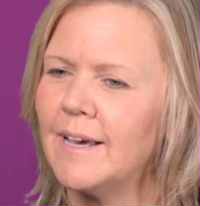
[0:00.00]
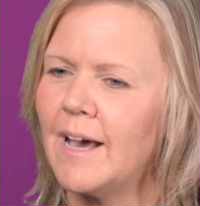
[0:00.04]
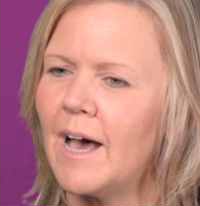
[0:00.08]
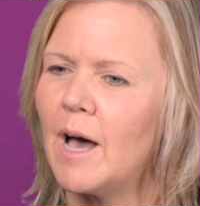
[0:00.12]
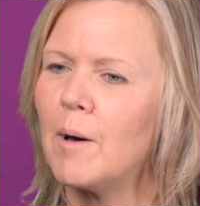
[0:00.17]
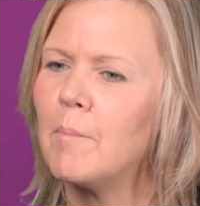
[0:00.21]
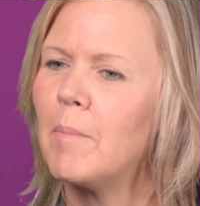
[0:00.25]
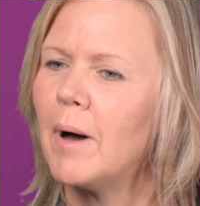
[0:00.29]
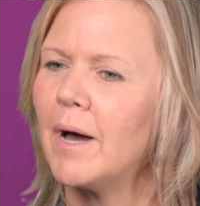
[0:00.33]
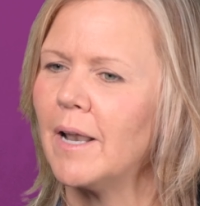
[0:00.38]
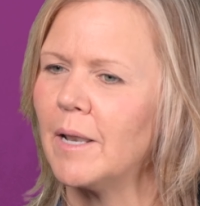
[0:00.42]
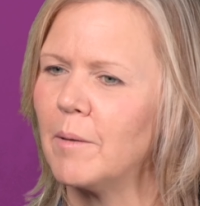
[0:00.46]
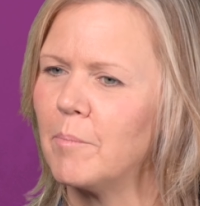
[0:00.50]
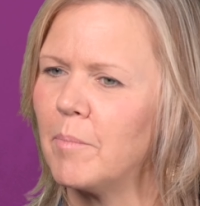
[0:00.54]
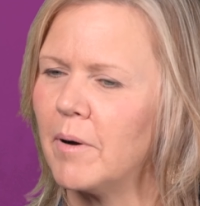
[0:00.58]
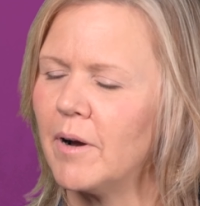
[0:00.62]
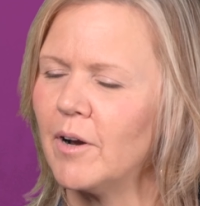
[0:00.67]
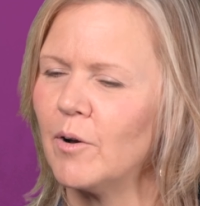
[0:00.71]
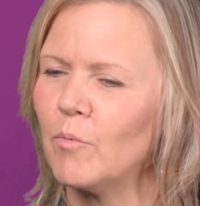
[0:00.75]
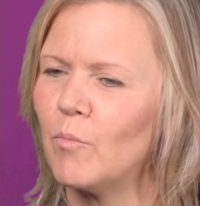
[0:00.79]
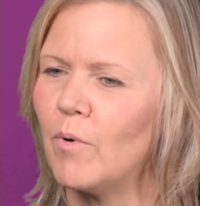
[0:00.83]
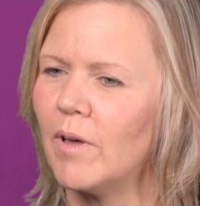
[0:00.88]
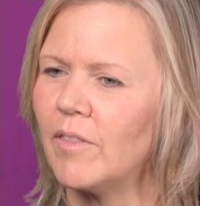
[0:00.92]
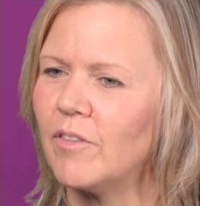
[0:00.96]
a body
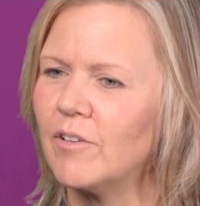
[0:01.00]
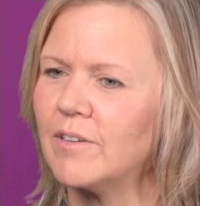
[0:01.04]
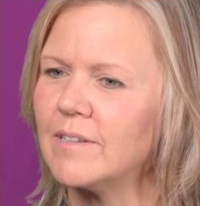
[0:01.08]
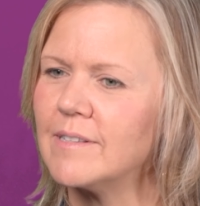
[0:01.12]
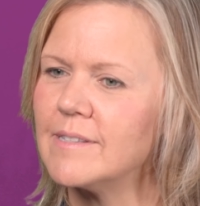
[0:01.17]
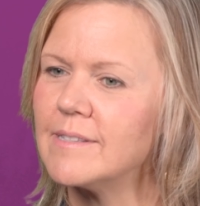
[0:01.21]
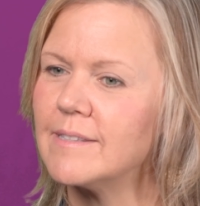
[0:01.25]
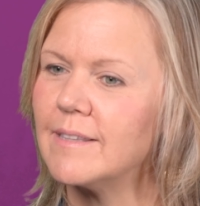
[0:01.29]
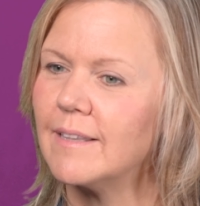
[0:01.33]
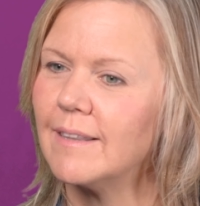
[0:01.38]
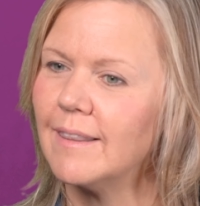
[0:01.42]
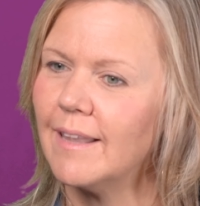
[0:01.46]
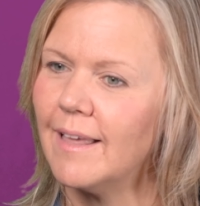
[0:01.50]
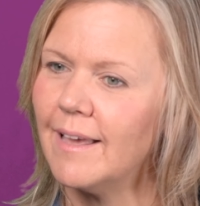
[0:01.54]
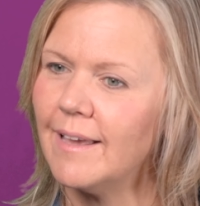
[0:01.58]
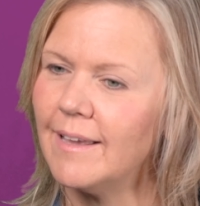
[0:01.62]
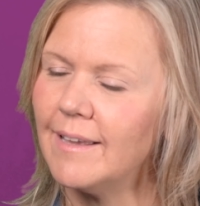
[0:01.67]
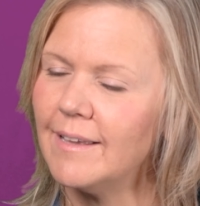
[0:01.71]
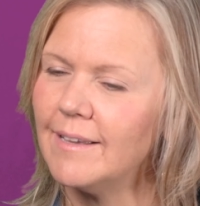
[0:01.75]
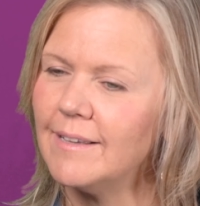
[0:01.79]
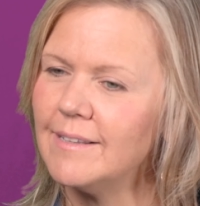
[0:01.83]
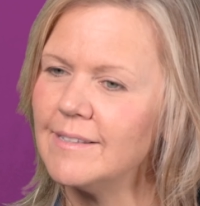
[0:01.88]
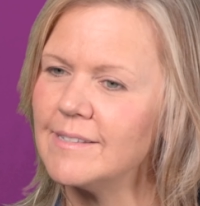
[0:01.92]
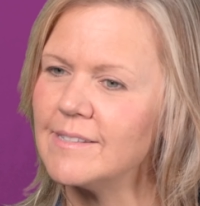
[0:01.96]
part, whether it's the
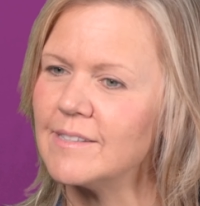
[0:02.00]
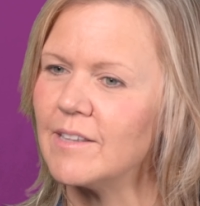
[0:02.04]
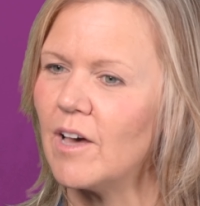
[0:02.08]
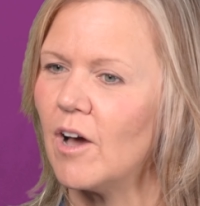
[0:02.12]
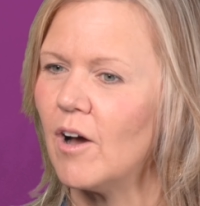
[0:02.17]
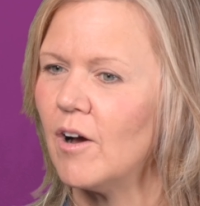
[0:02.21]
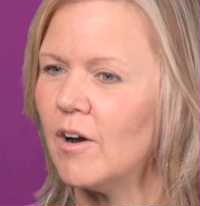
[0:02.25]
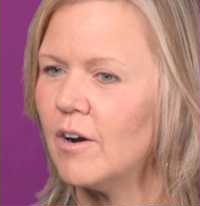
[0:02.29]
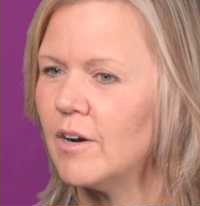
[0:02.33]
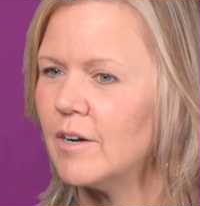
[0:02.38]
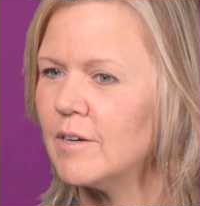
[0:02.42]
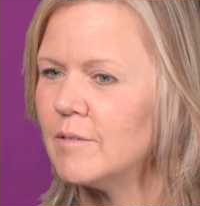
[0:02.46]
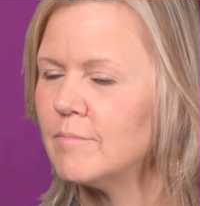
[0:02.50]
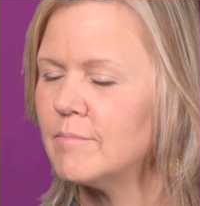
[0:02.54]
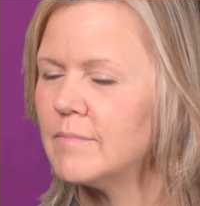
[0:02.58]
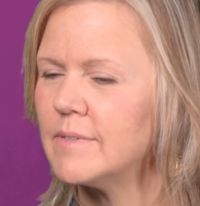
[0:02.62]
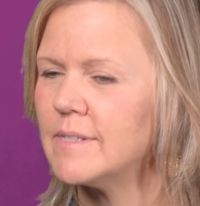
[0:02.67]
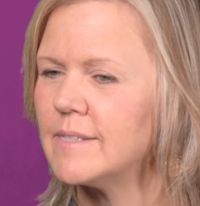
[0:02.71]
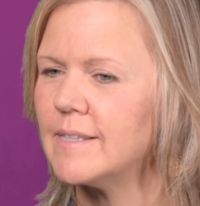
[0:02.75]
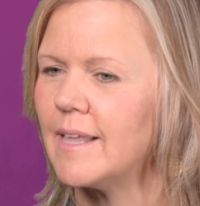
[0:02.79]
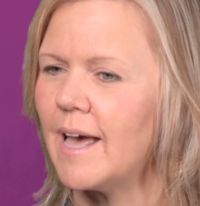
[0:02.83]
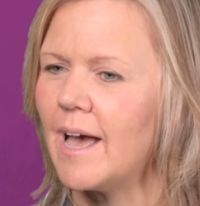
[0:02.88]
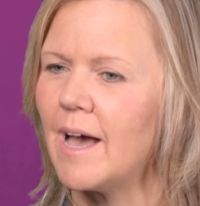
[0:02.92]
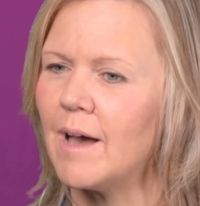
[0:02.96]
legs, the
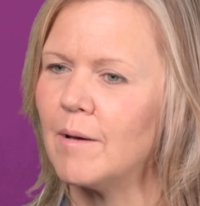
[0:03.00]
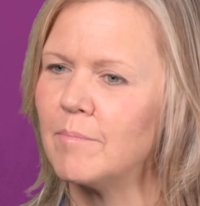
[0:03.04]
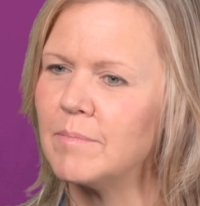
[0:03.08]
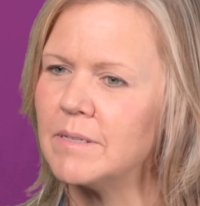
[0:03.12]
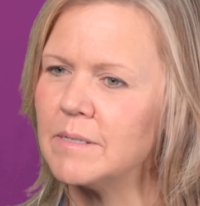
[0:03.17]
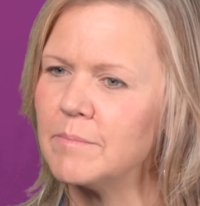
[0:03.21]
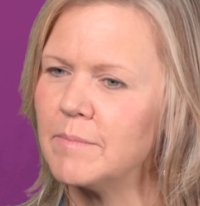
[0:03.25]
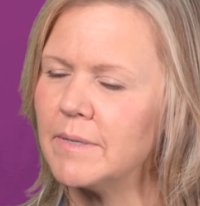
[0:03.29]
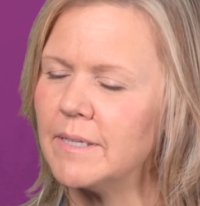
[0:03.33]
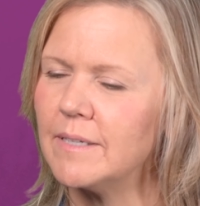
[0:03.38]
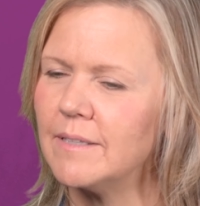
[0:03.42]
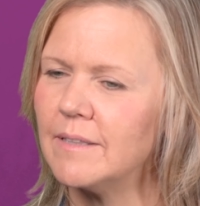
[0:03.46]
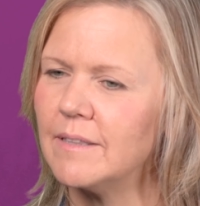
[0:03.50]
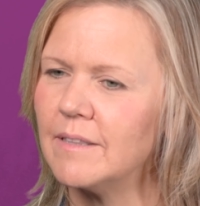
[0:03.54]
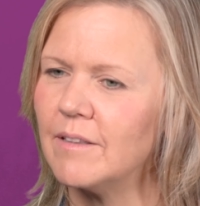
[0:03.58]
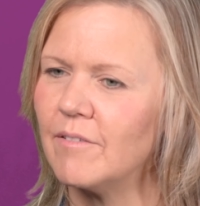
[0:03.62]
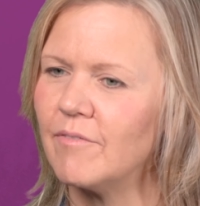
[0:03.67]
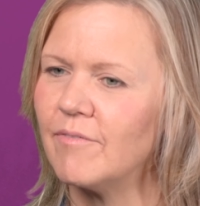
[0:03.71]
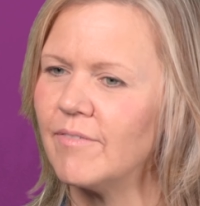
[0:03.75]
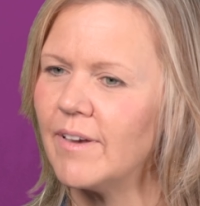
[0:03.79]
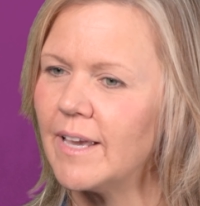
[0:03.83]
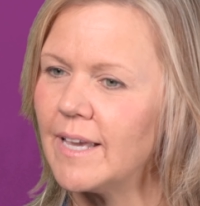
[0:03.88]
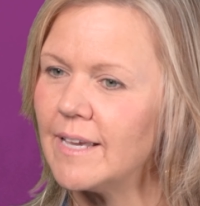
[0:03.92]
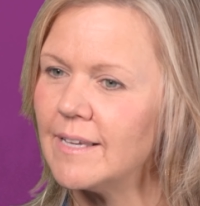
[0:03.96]
arms, the abdomen, the
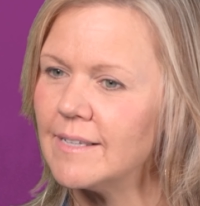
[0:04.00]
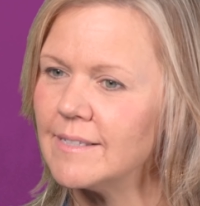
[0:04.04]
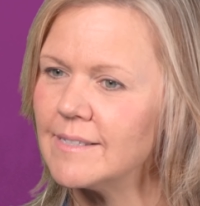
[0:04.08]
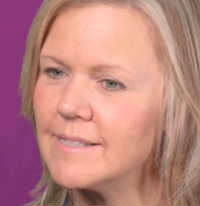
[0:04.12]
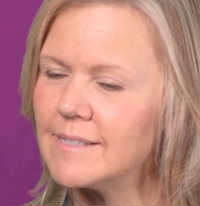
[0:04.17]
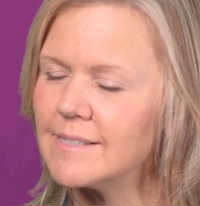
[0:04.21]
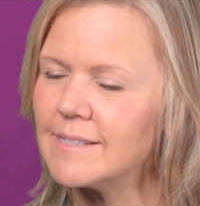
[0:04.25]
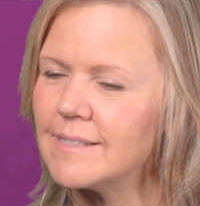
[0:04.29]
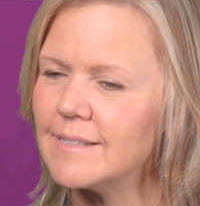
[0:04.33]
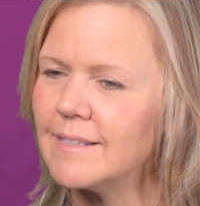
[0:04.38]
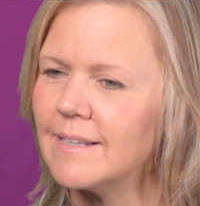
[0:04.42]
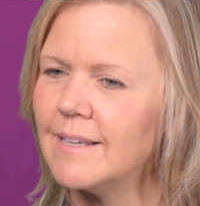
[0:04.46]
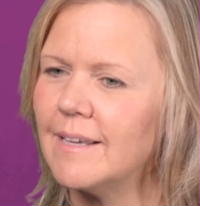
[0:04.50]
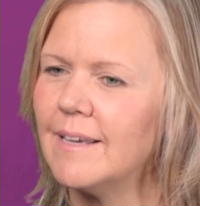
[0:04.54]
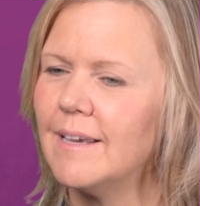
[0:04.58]
face.